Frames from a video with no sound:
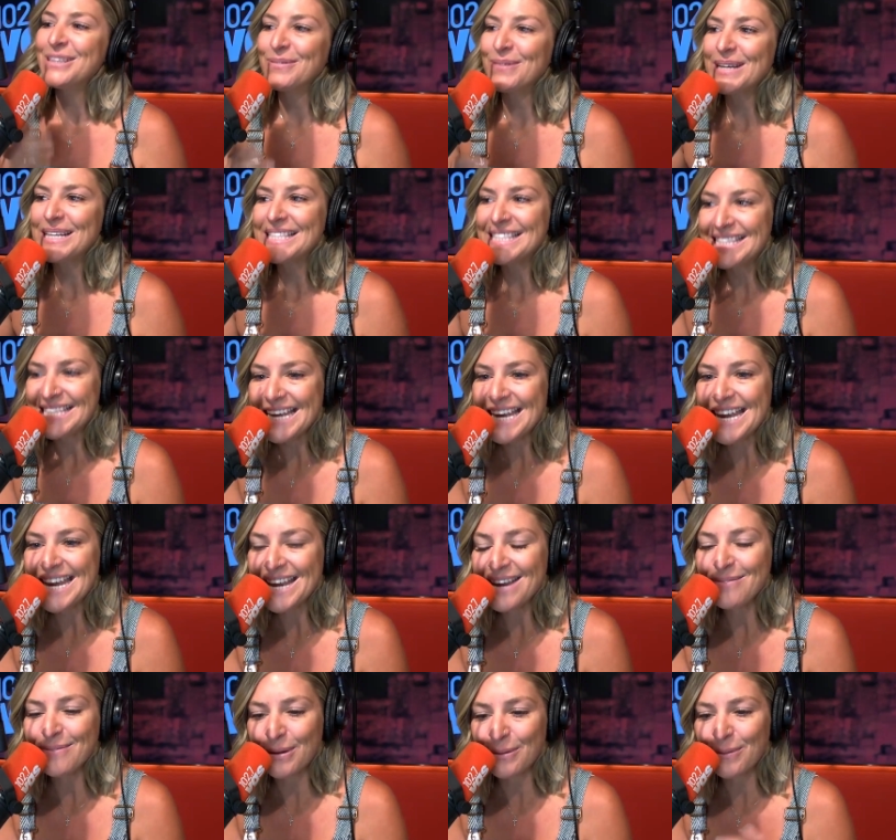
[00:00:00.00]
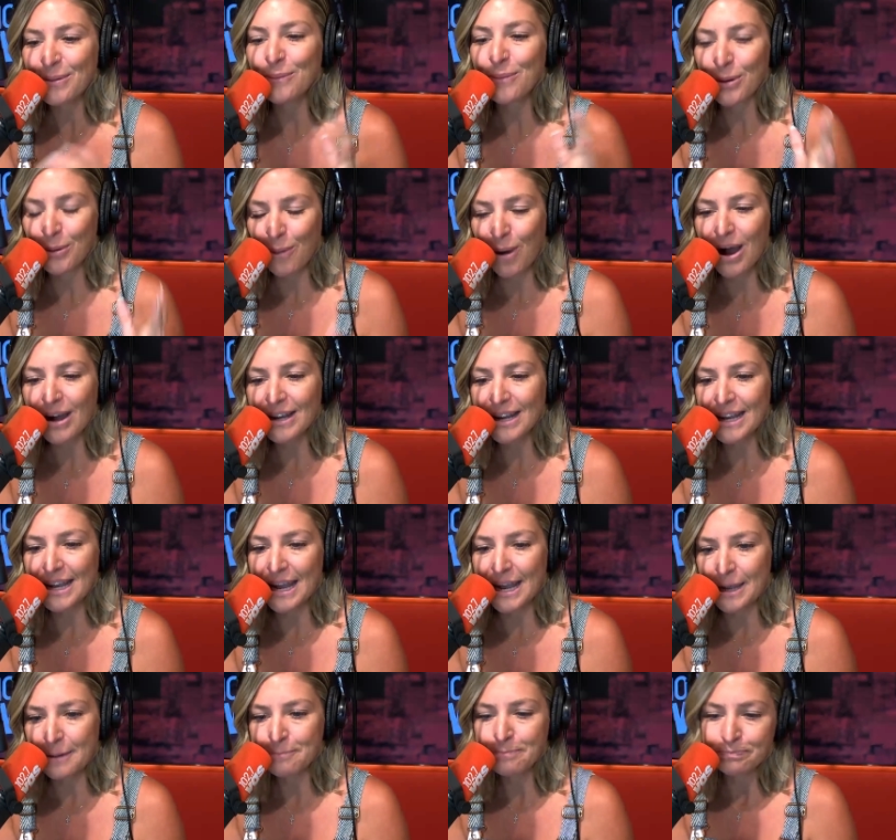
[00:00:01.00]
we see when we're, we're walking
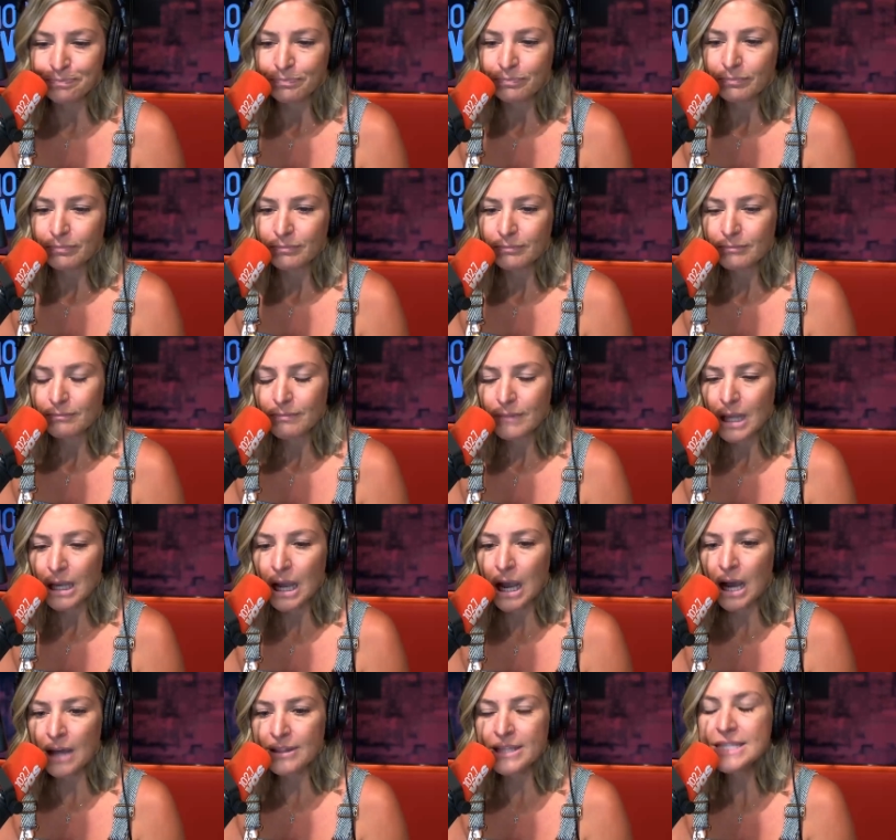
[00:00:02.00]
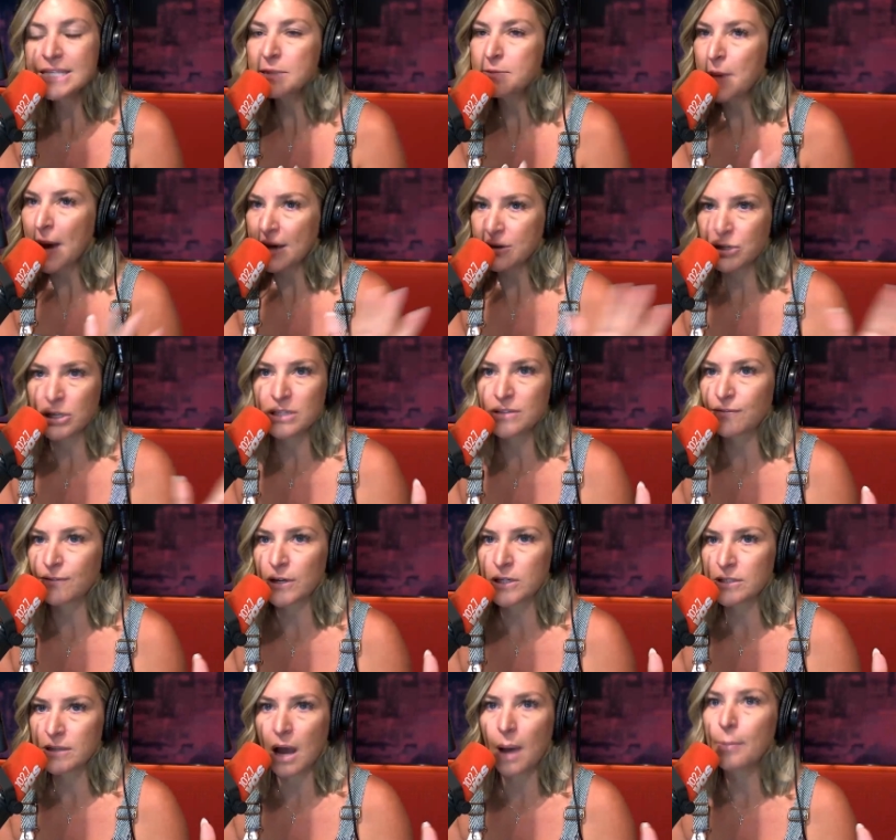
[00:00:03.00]
in, uh, this is Patrick's
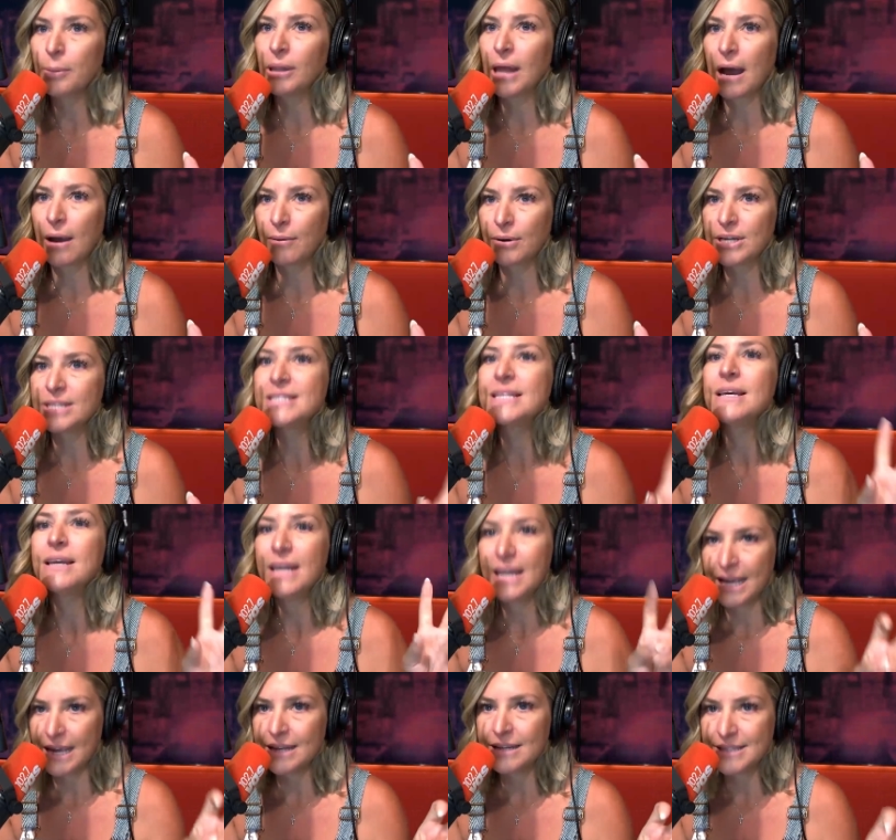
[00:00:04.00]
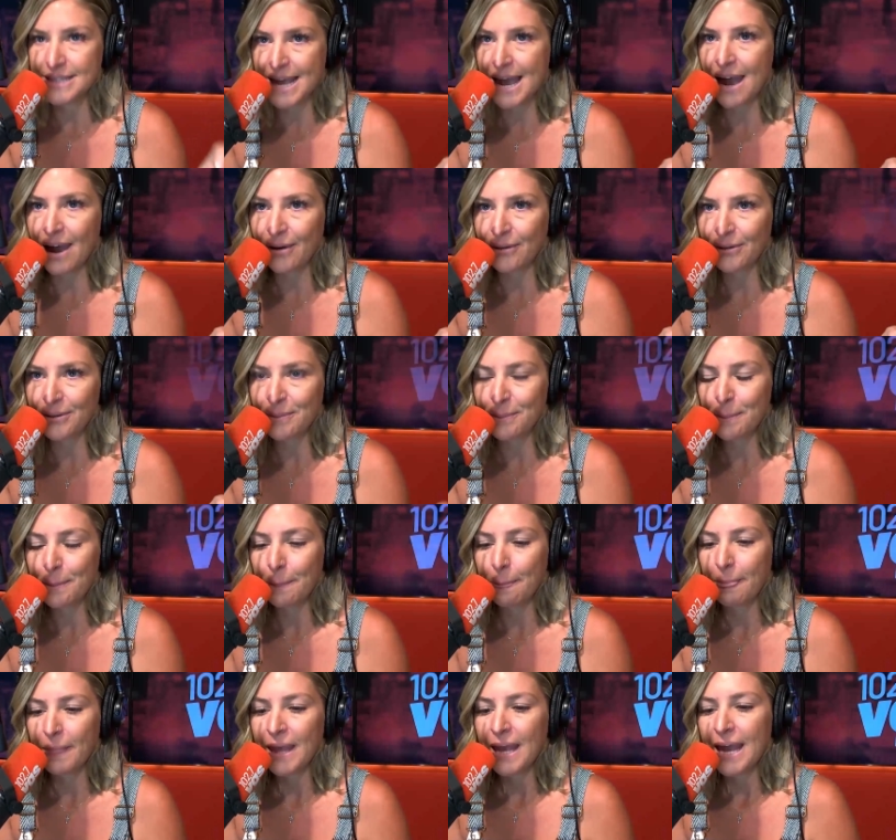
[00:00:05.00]
first couple hours in town.
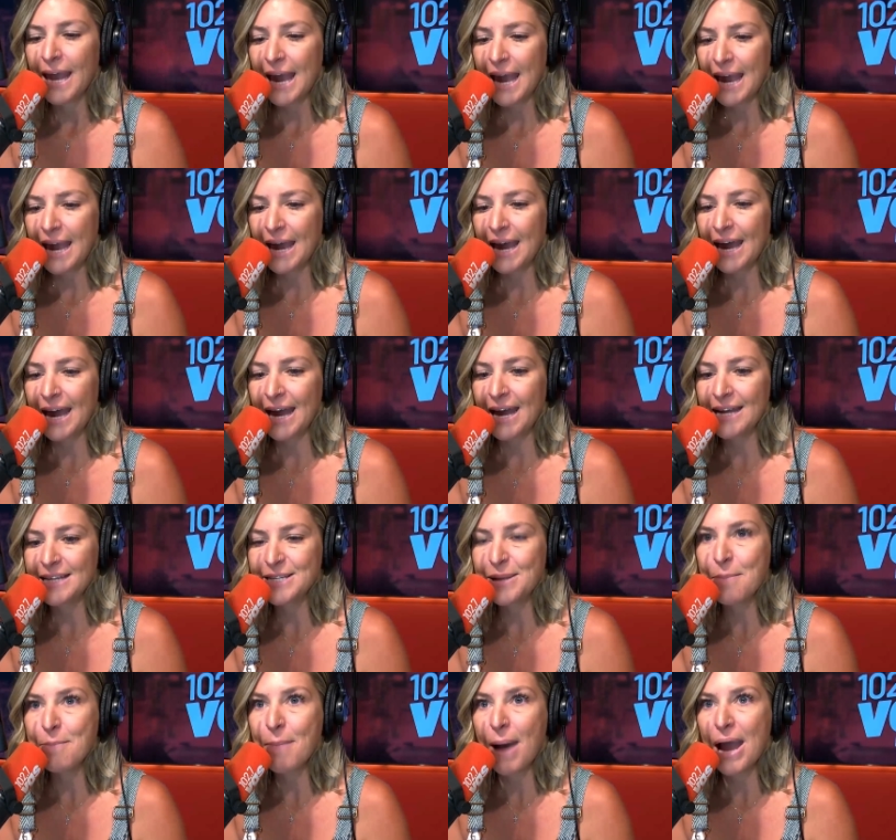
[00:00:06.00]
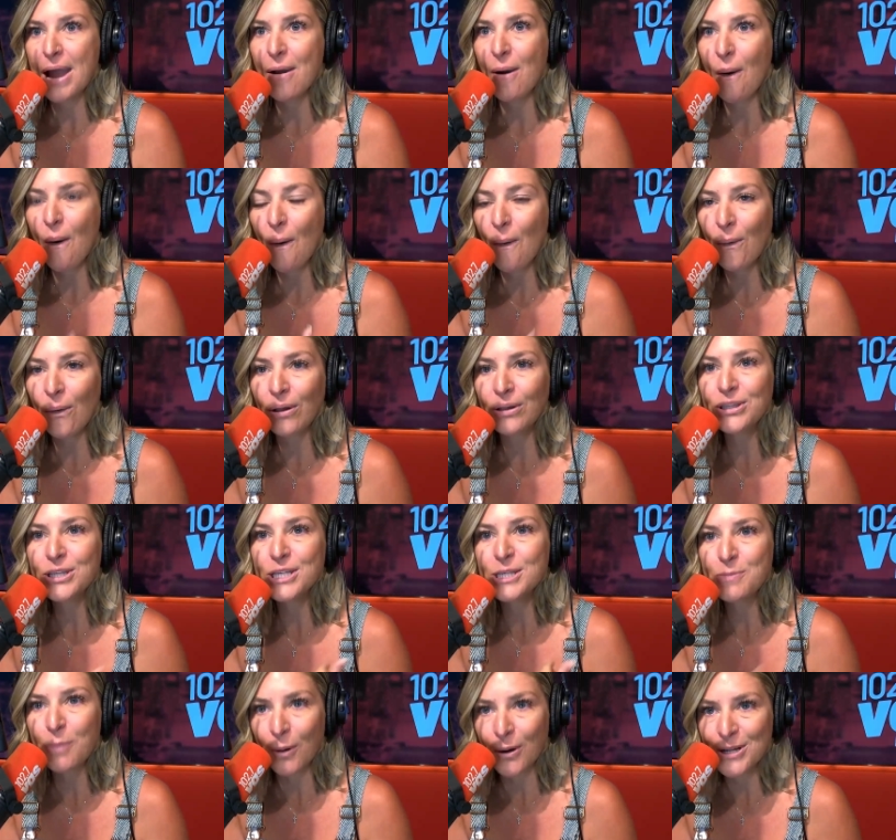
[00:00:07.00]
And my old
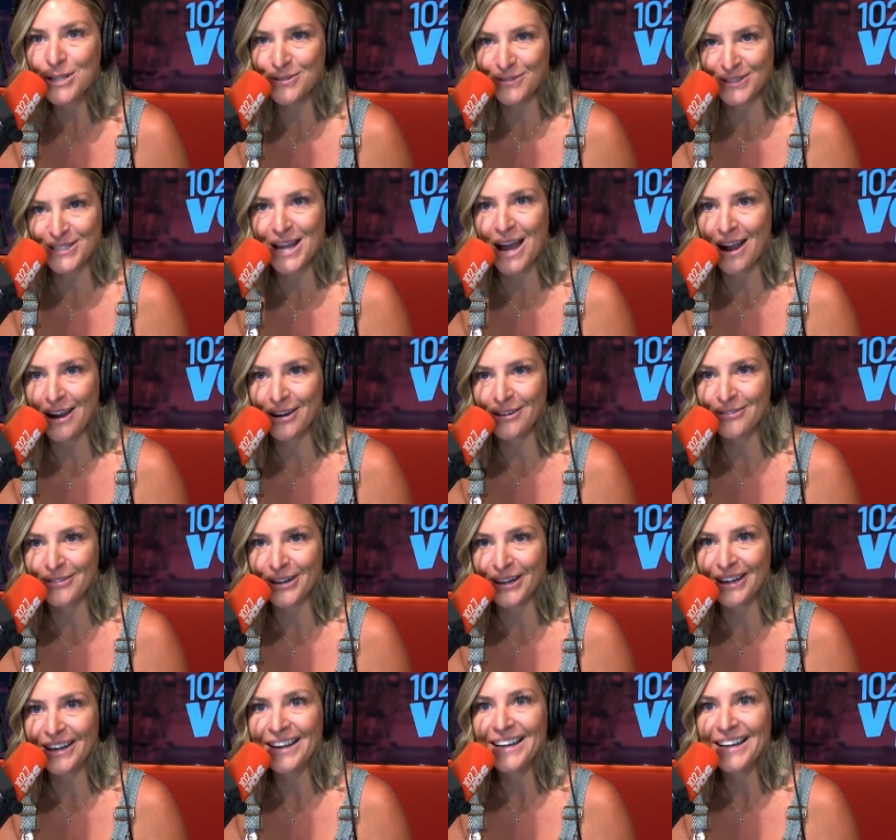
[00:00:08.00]
sports photographer,